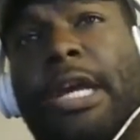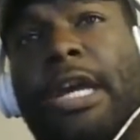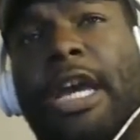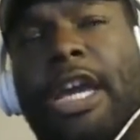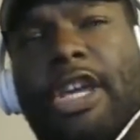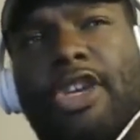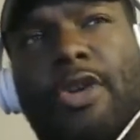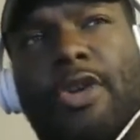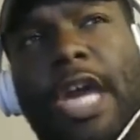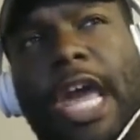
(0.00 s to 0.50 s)

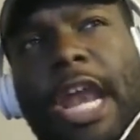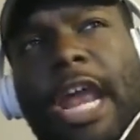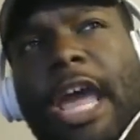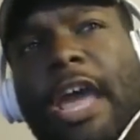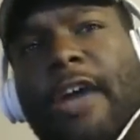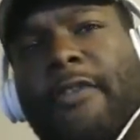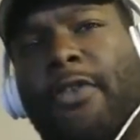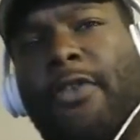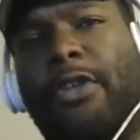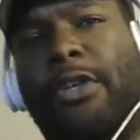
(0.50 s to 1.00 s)
and you kind of
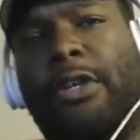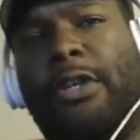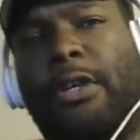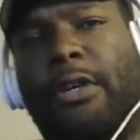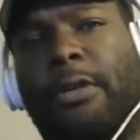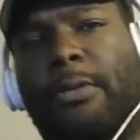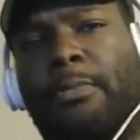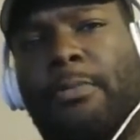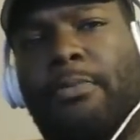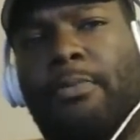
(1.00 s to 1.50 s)
have
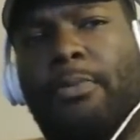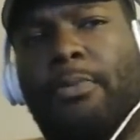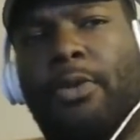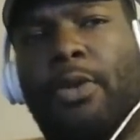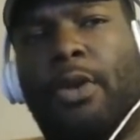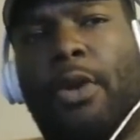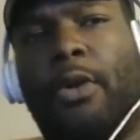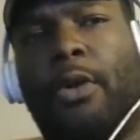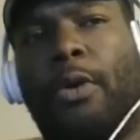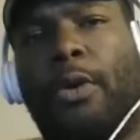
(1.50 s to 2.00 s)
to, you
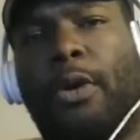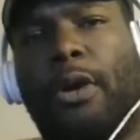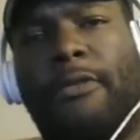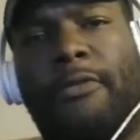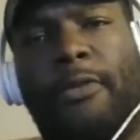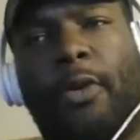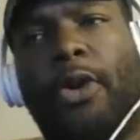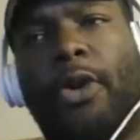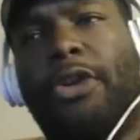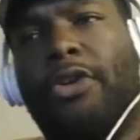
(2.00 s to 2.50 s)
know,
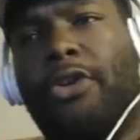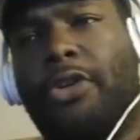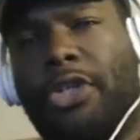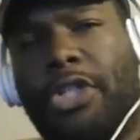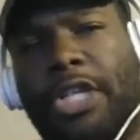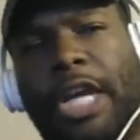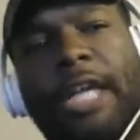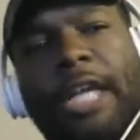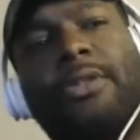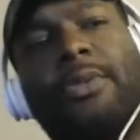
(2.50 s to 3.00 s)
avoid her
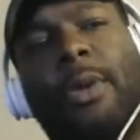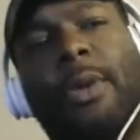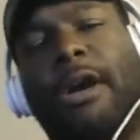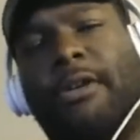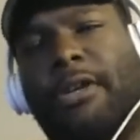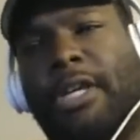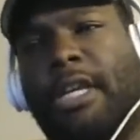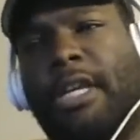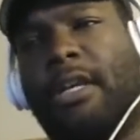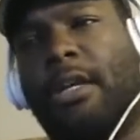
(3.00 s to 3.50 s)
shots while
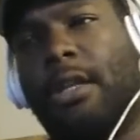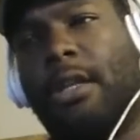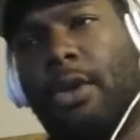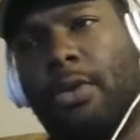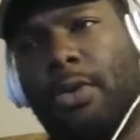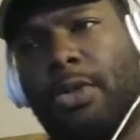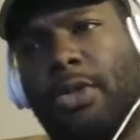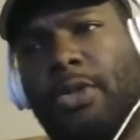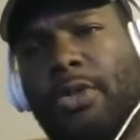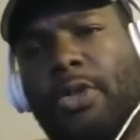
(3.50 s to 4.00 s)
getting
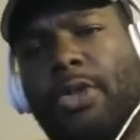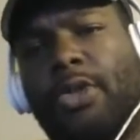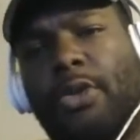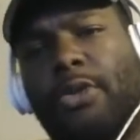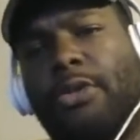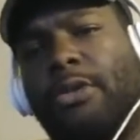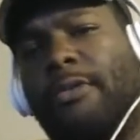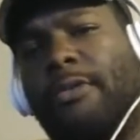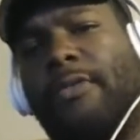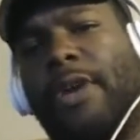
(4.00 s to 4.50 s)
closer so you
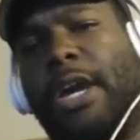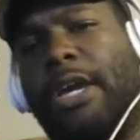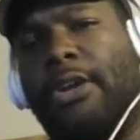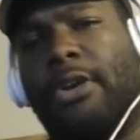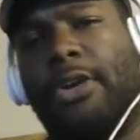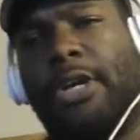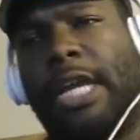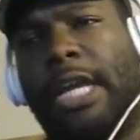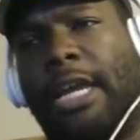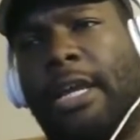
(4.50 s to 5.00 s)
can fight her
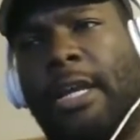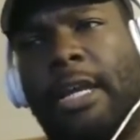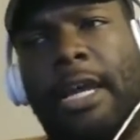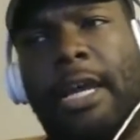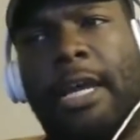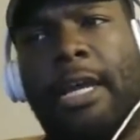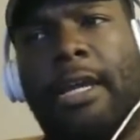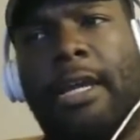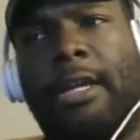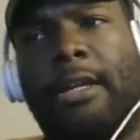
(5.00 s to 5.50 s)
in hand to
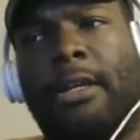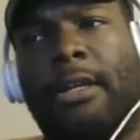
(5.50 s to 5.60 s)
hand,